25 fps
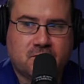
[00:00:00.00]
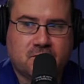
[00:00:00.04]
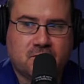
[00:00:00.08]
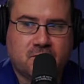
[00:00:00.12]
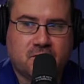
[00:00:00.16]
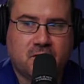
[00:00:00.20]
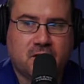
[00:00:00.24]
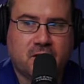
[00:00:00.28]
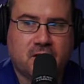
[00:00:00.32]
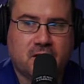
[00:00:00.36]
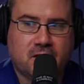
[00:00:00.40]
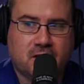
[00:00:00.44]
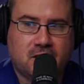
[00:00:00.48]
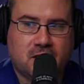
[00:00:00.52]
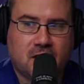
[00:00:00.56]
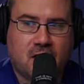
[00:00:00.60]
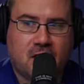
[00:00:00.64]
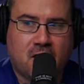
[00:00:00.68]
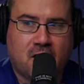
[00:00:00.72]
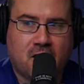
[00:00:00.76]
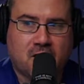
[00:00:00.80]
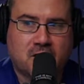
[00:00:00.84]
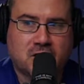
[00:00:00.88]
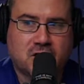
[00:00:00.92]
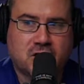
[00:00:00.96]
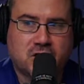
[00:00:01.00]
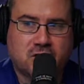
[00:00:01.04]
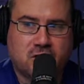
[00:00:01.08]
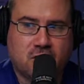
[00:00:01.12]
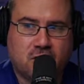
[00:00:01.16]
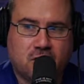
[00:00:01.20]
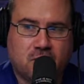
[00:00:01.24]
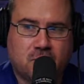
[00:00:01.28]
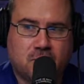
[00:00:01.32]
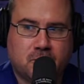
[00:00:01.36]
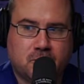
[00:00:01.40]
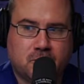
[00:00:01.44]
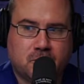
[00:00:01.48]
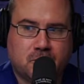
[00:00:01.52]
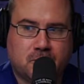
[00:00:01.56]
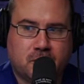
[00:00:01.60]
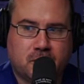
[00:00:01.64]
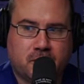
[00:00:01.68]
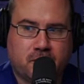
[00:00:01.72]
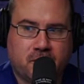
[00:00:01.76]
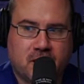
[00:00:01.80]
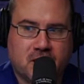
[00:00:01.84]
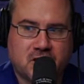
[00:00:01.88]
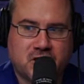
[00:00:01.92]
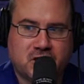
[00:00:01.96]
really large, notable
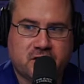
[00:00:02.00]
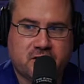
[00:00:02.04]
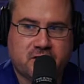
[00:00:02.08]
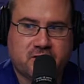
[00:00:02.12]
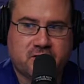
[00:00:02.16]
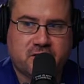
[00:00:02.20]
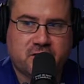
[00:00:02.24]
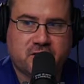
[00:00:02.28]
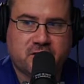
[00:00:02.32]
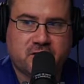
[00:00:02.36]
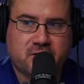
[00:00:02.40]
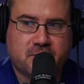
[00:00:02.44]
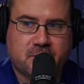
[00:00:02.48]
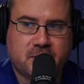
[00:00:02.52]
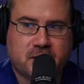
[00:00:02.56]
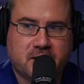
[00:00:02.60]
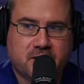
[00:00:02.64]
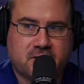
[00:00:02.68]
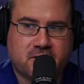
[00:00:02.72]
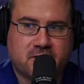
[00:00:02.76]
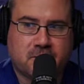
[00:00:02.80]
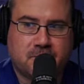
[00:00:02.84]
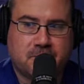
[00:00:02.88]
progressions in this space.